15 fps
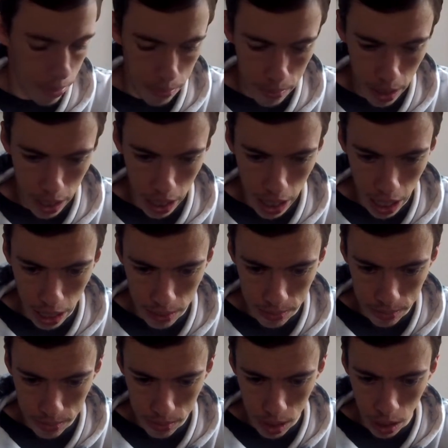But yeah,
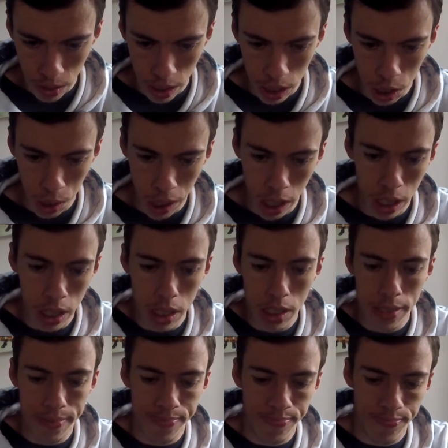so enjoy,
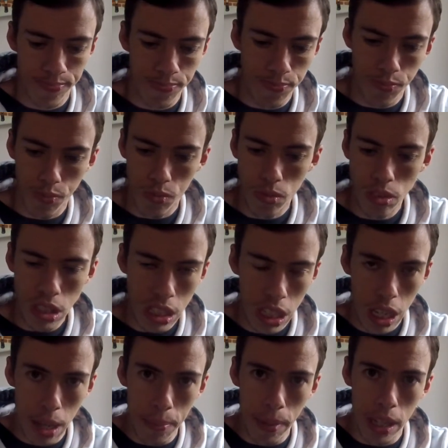guys,
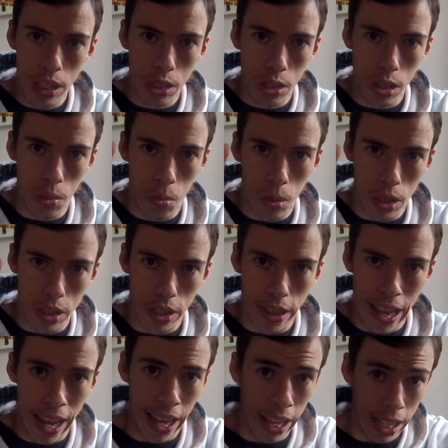and make sure you wash the
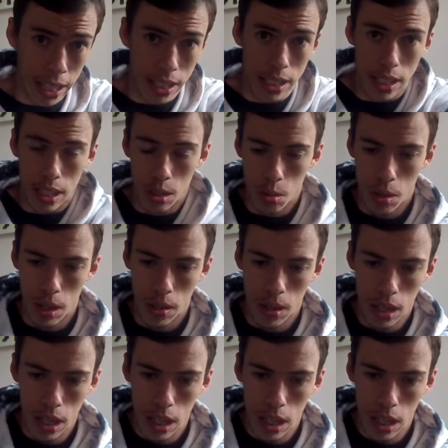hands as well.